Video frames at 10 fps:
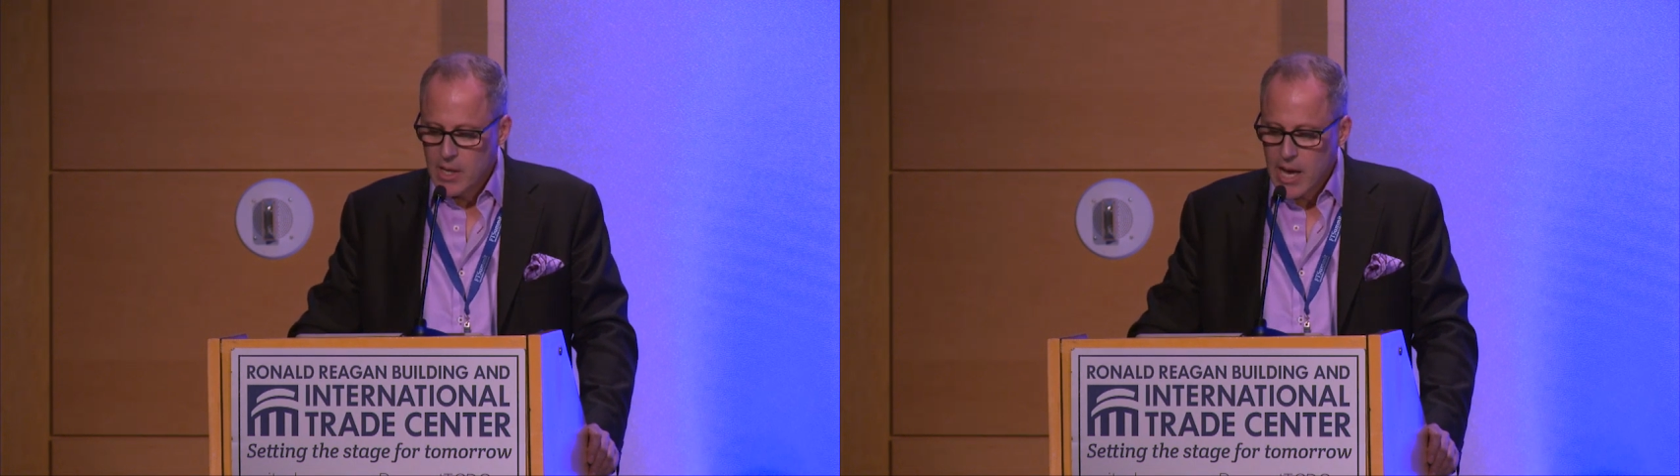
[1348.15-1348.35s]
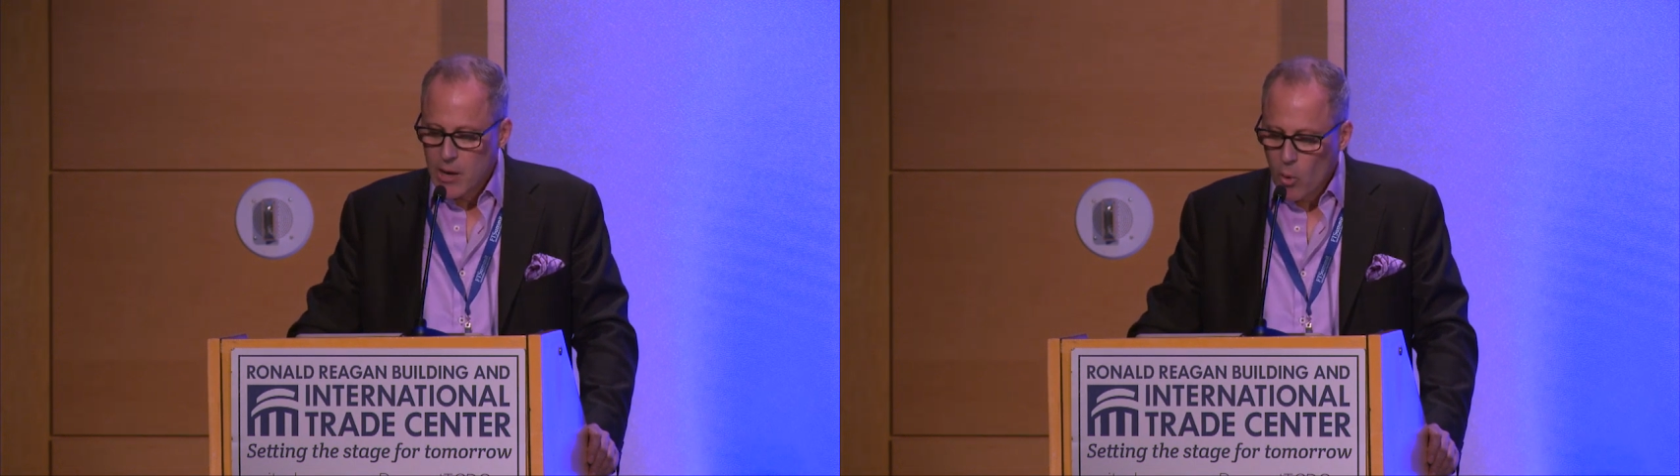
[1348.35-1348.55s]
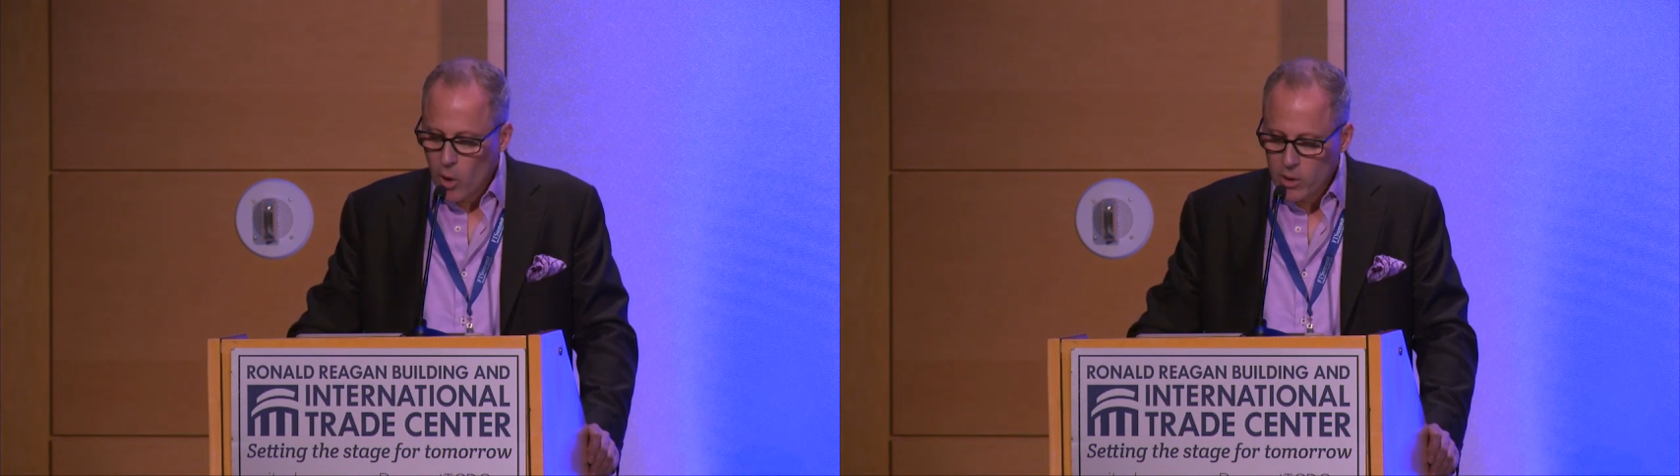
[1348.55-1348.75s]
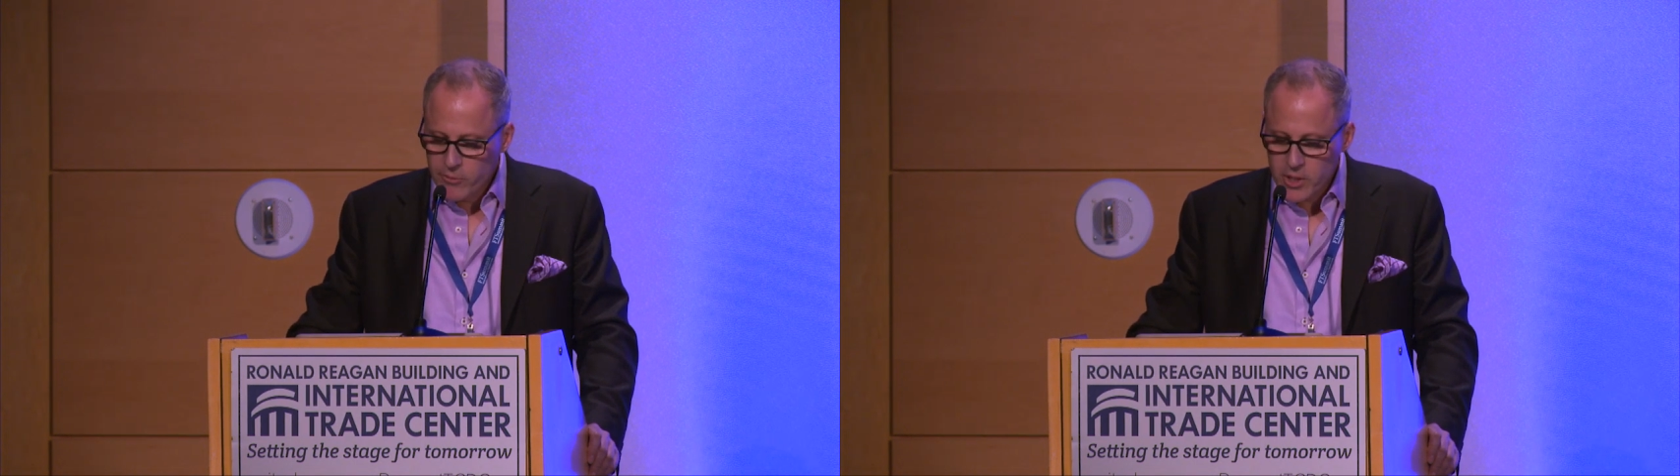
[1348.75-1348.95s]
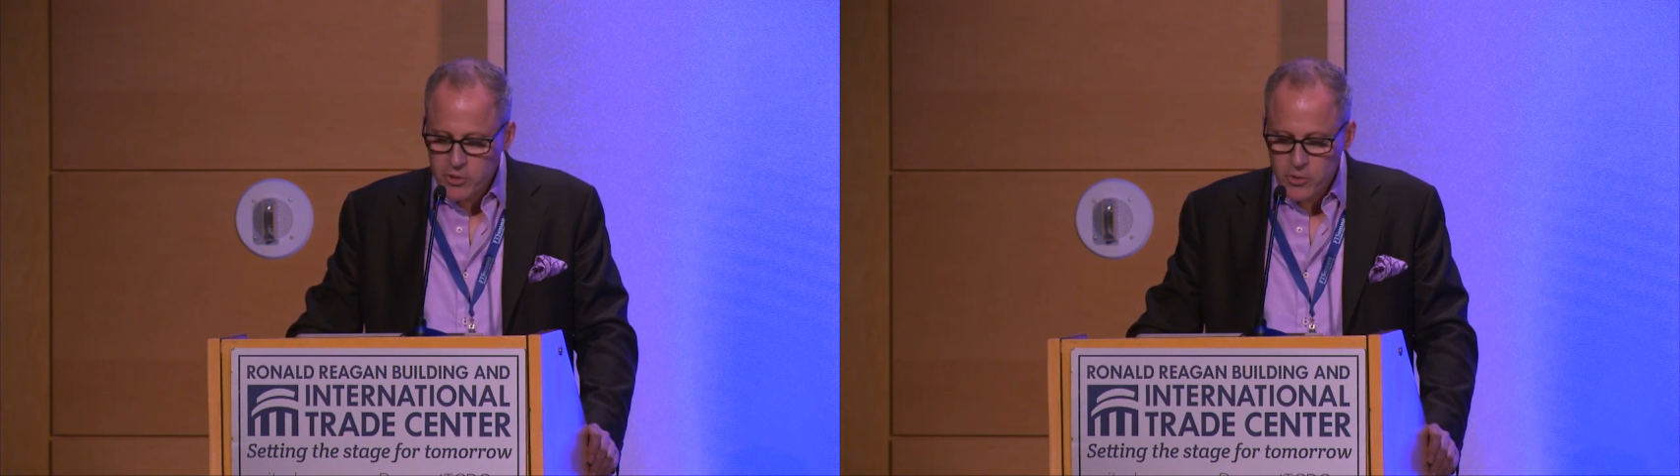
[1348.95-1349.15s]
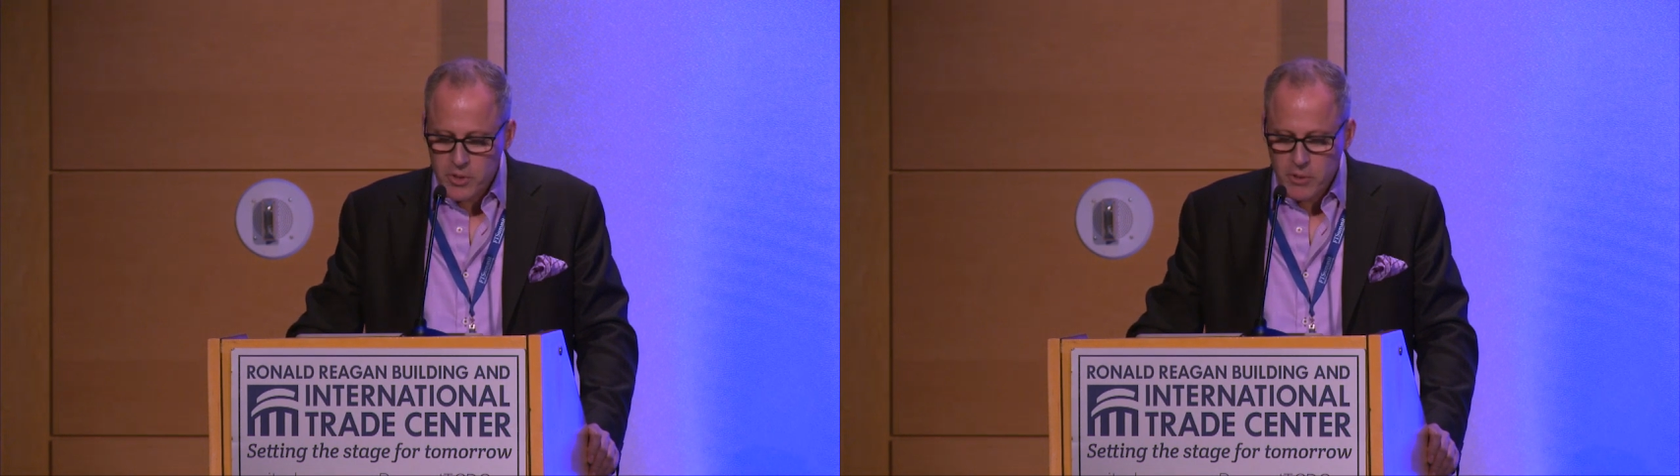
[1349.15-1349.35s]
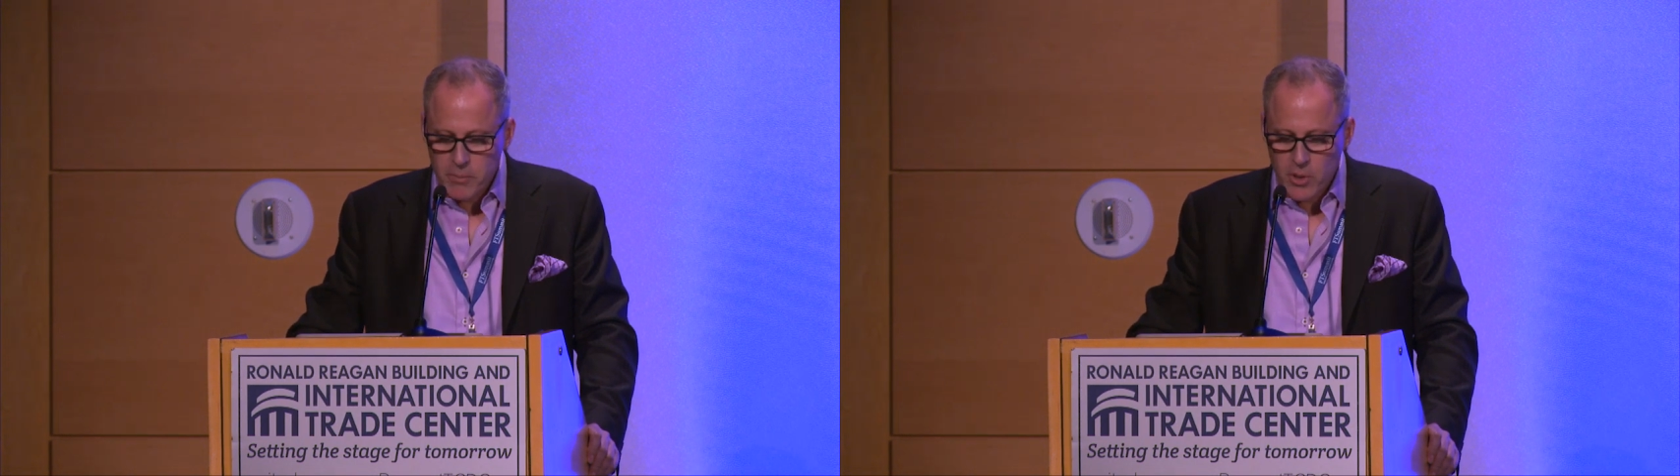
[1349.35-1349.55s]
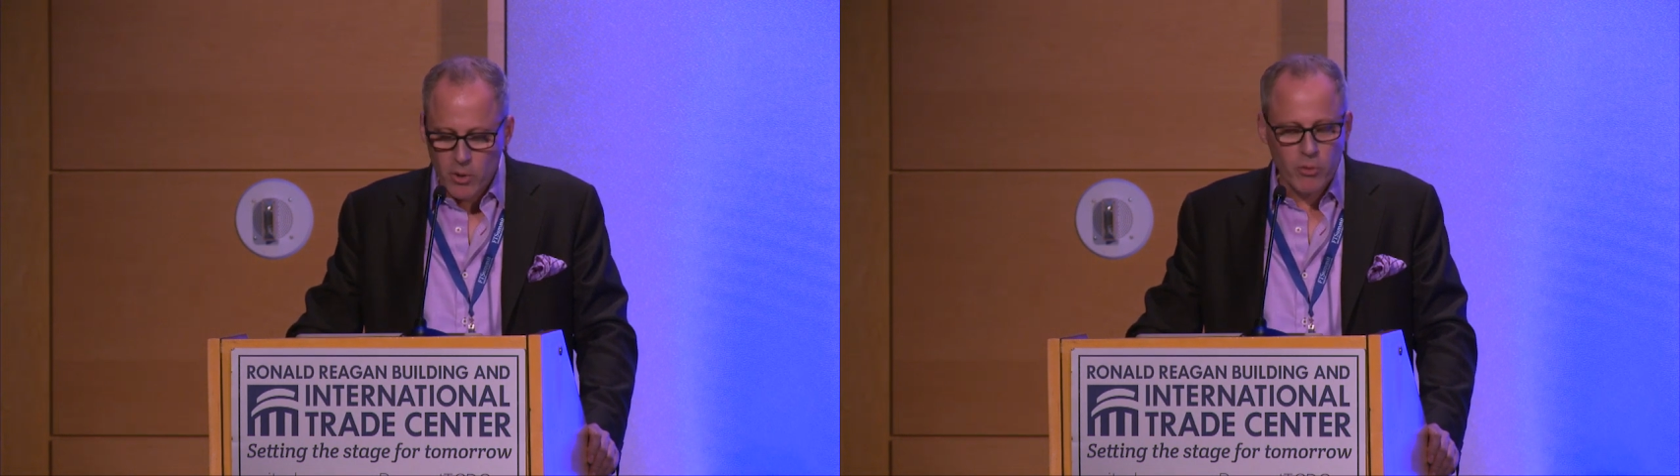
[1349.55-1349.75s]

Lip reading: And all of us are in the middle